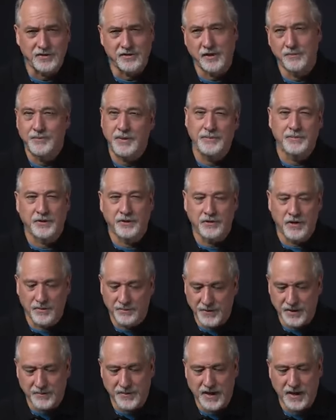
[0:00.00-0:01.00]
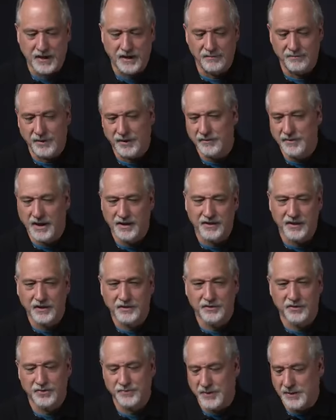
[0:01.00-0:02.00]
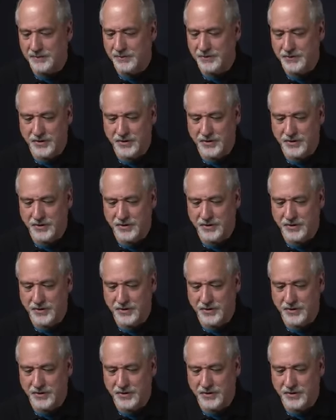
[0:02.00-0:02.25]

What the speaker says: Some people are grumpy about it, but I think those people